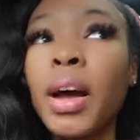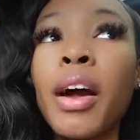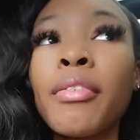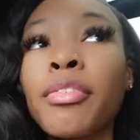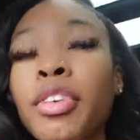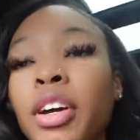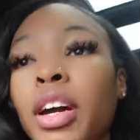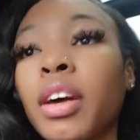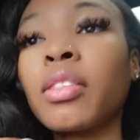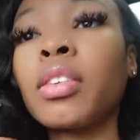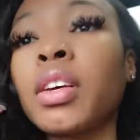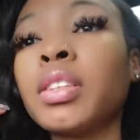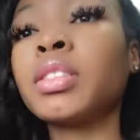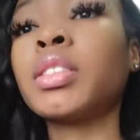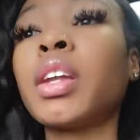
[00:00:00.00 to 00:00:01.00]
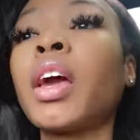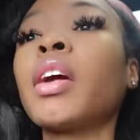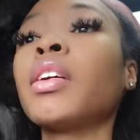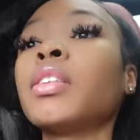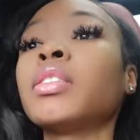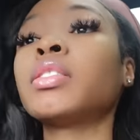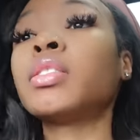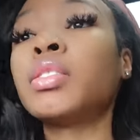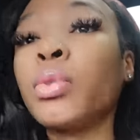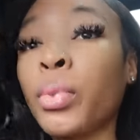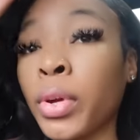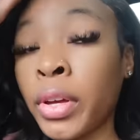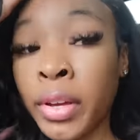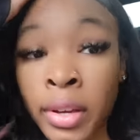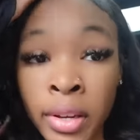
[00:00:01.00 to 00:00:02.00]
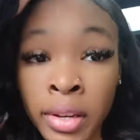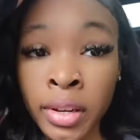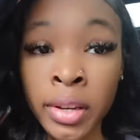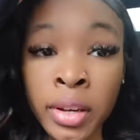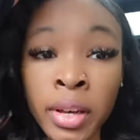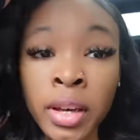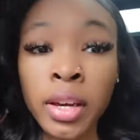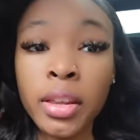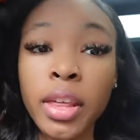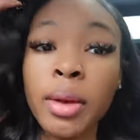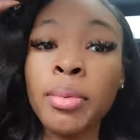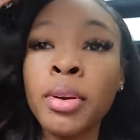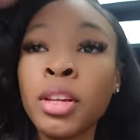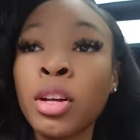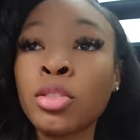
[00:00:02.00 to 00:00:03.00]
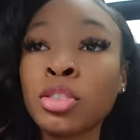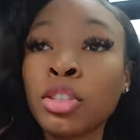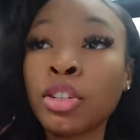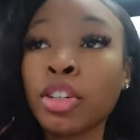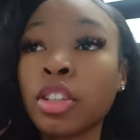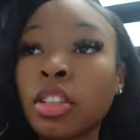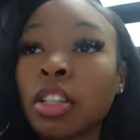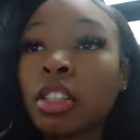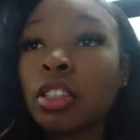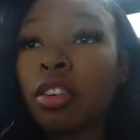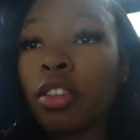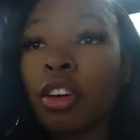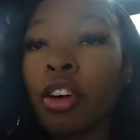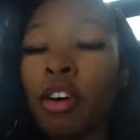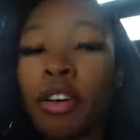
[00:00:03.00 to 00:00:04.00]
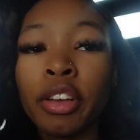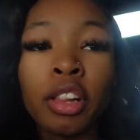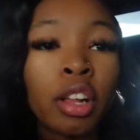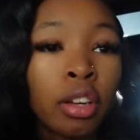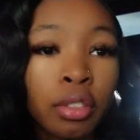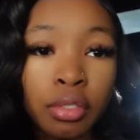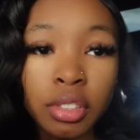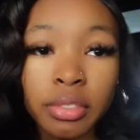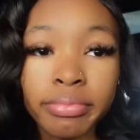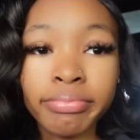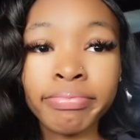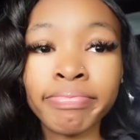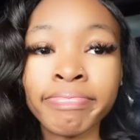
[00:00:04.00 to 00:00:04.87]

I forgot that today is the weekend and they be closing early, so they're already closed.